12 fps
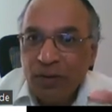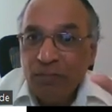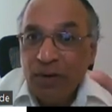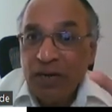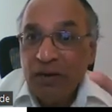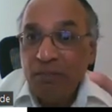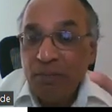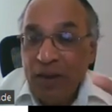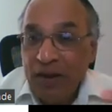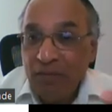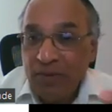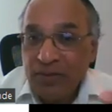but in
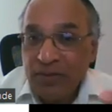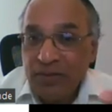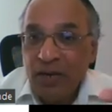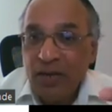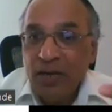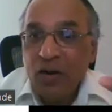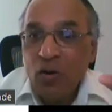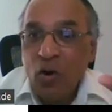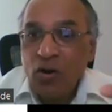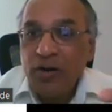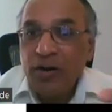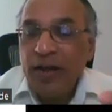pale muscle,
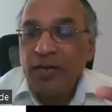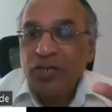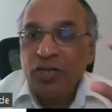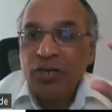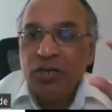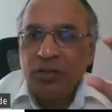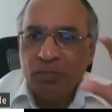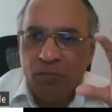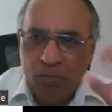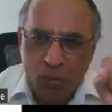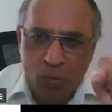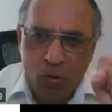contraction is
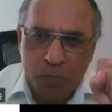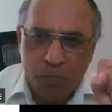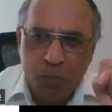more